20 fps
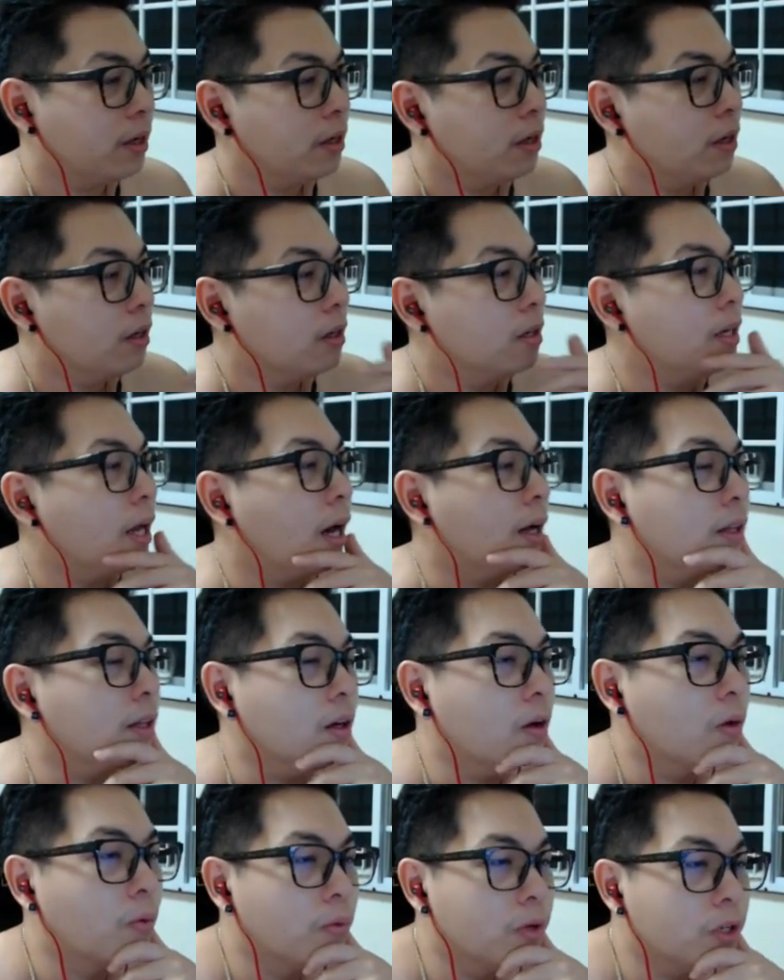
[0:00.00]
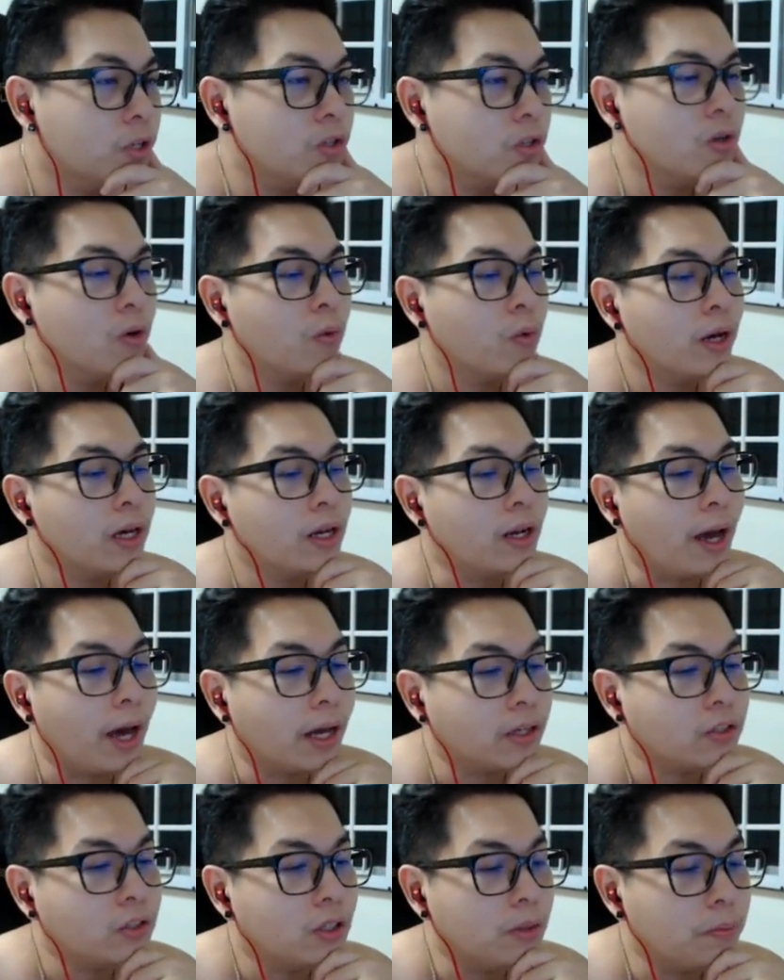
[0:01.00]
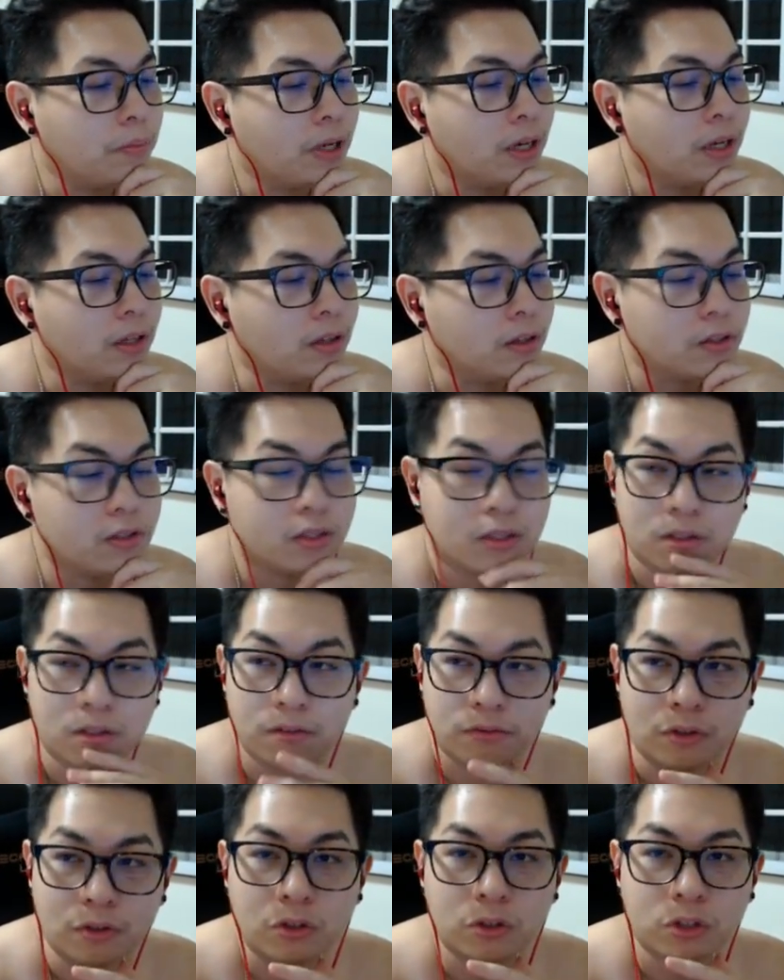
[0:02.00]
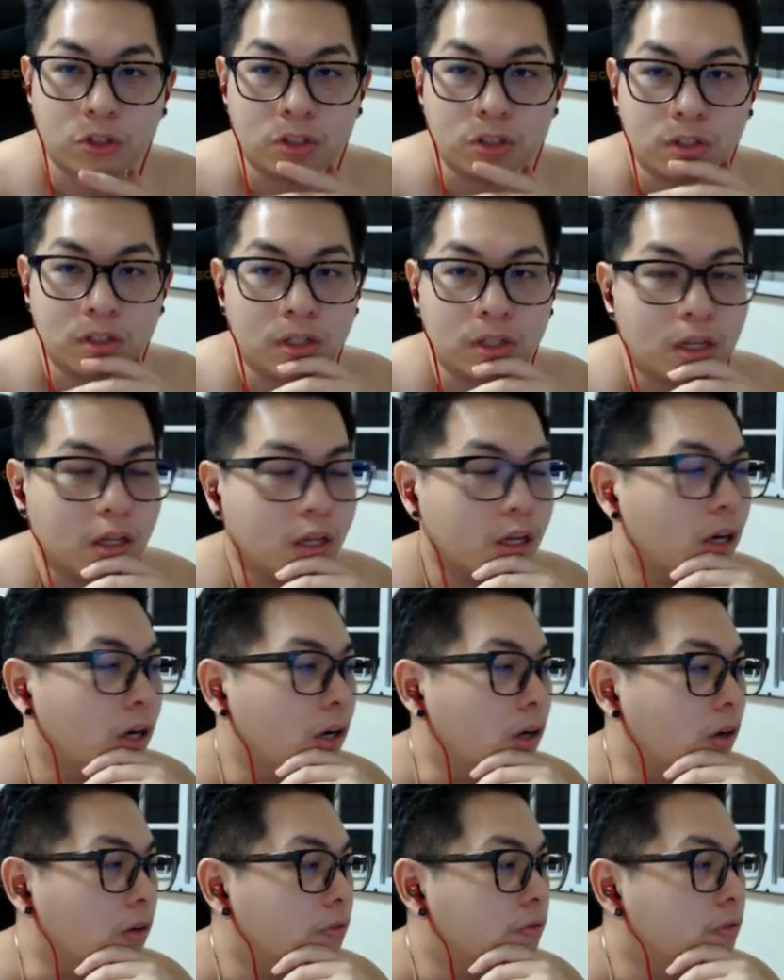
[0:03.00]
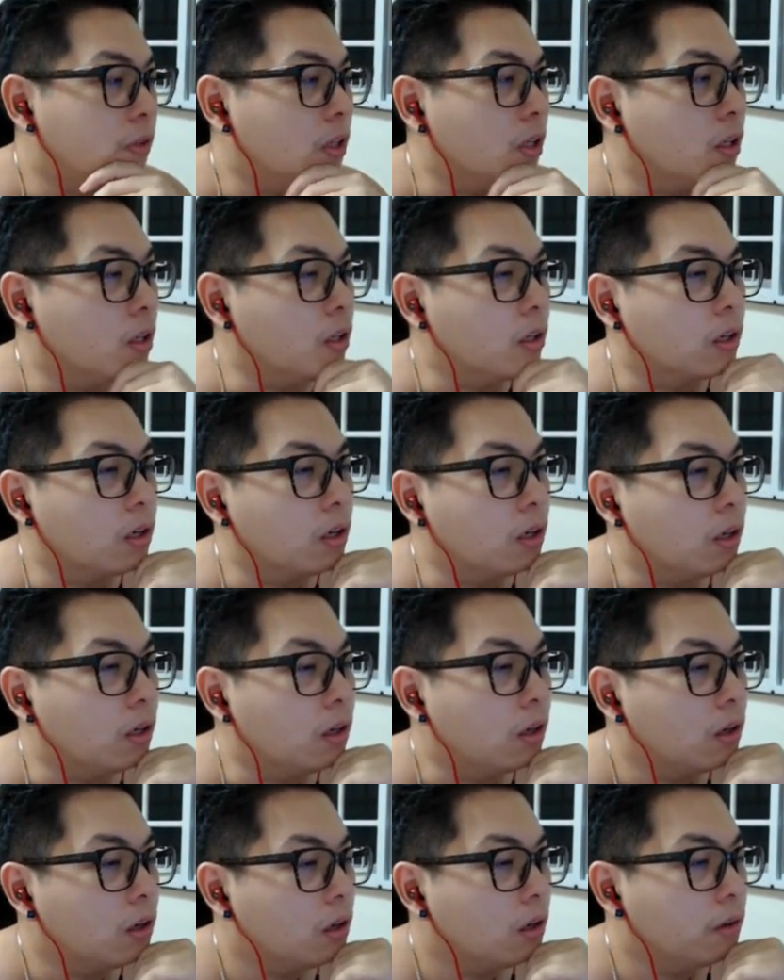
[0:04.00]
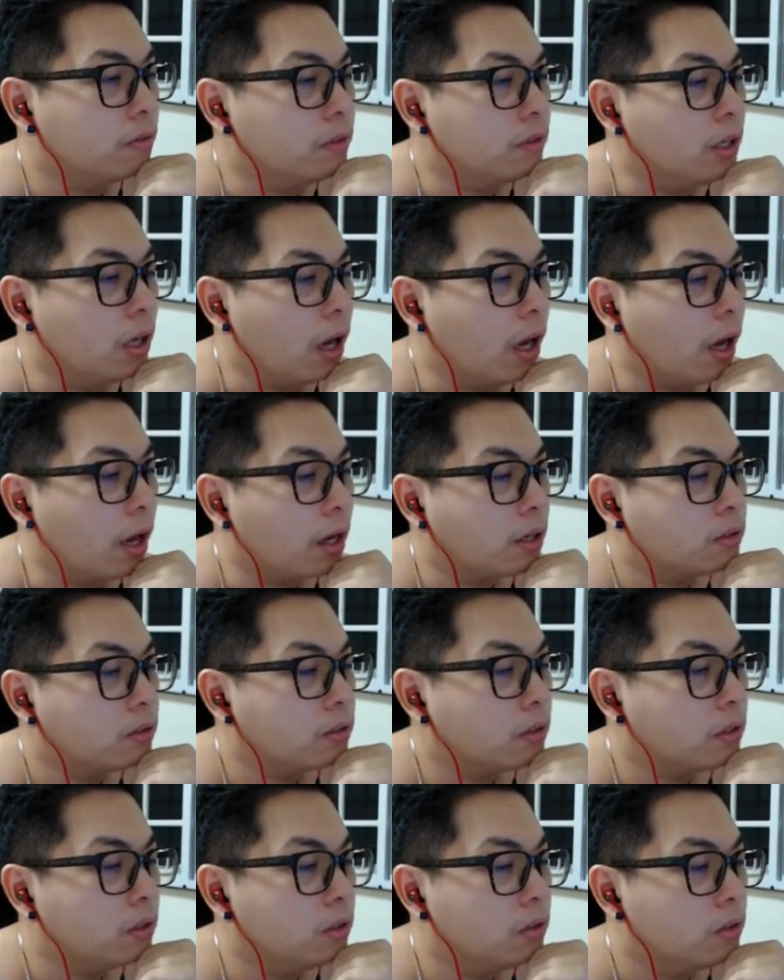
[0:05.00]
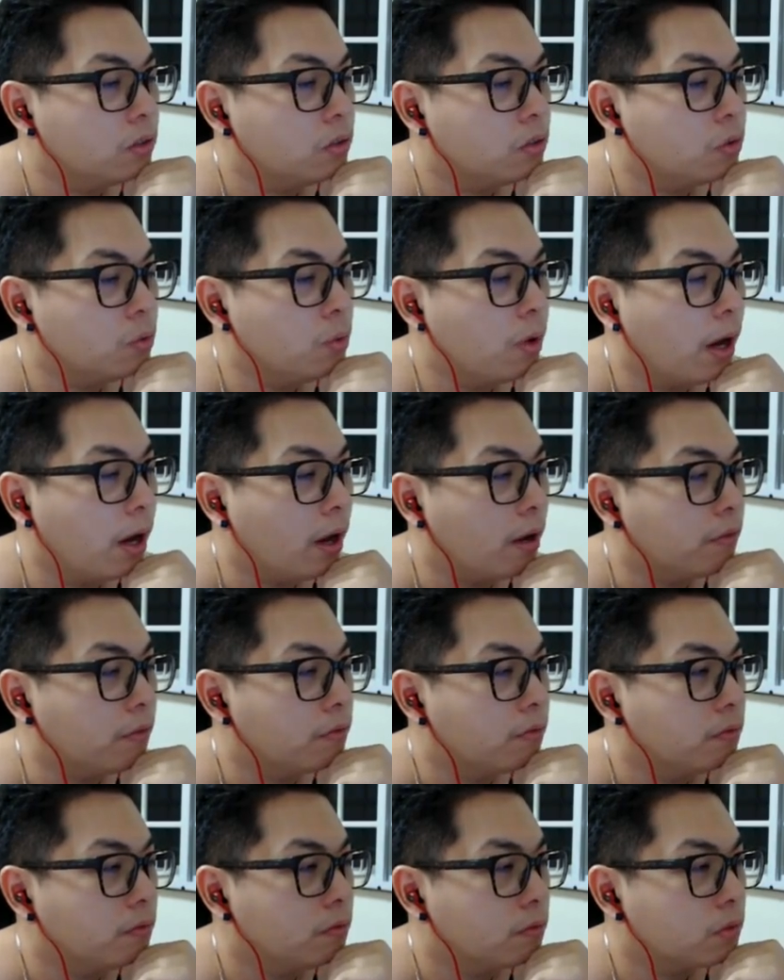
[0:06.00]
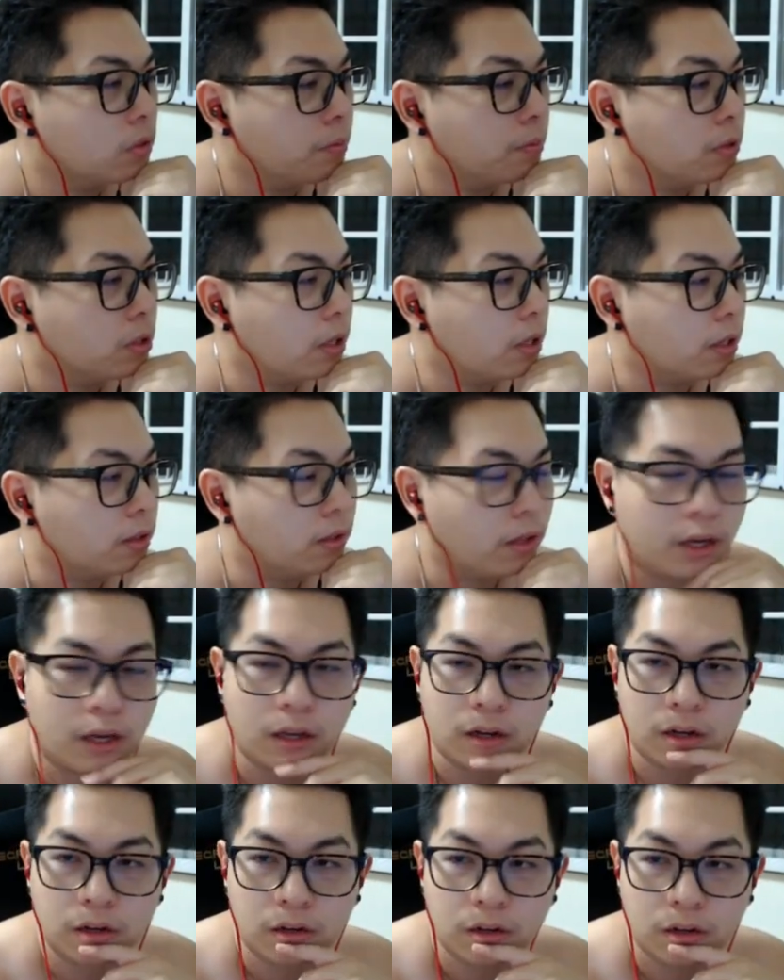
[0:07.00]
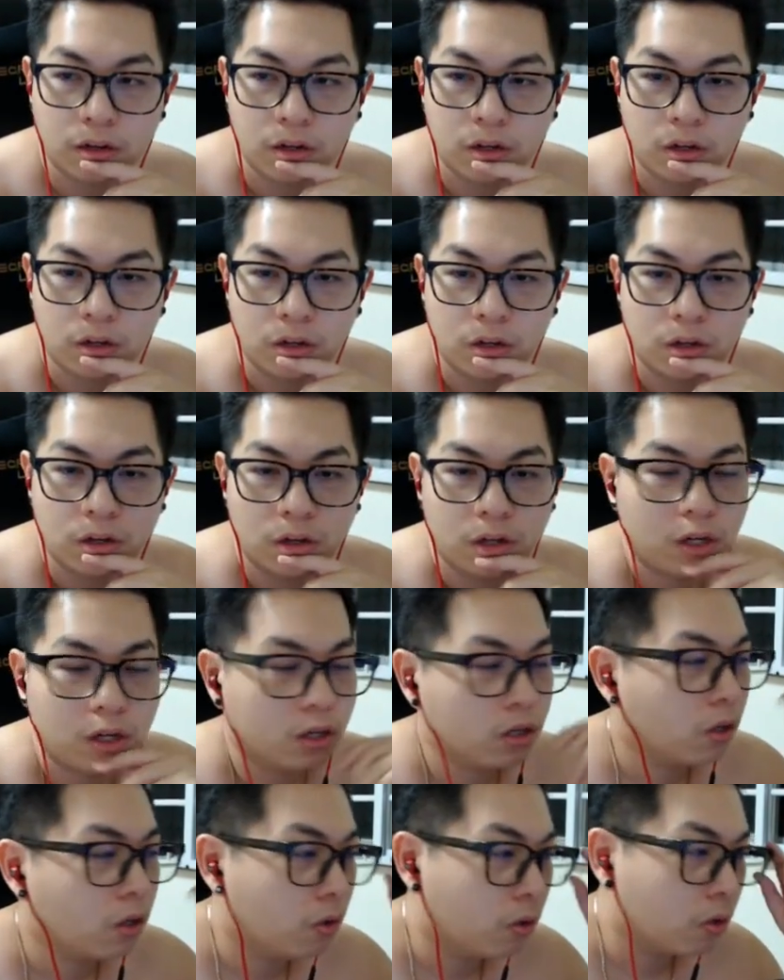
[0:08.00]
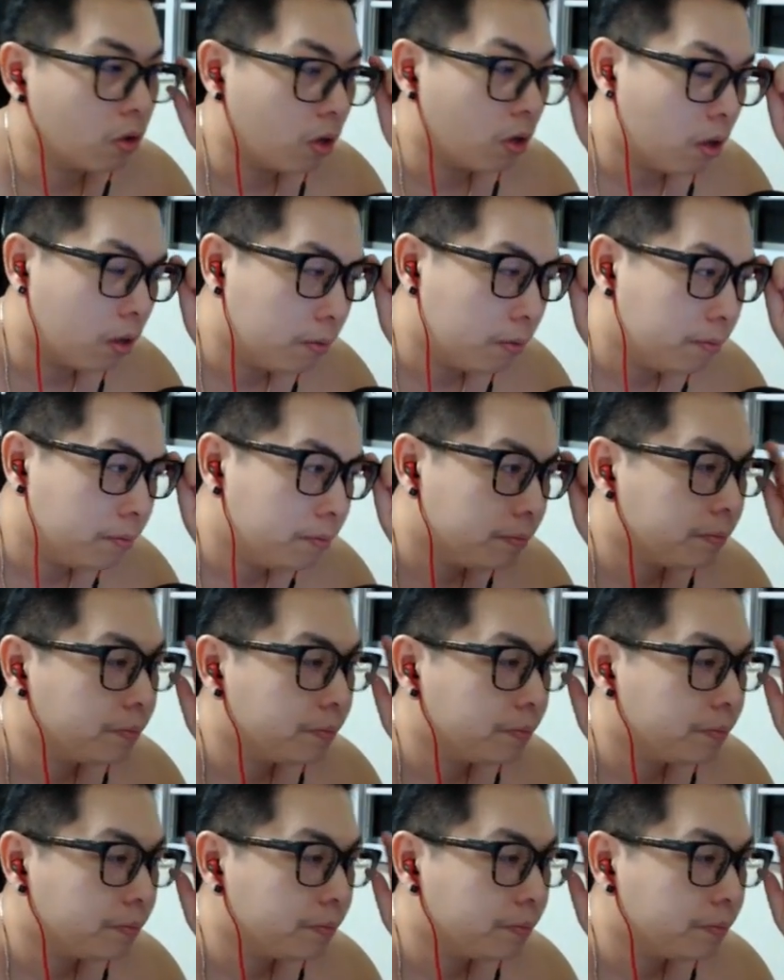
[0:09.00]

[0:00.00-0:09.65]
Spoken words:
Now the original way to actually play this version of the axe is to have something like that going on.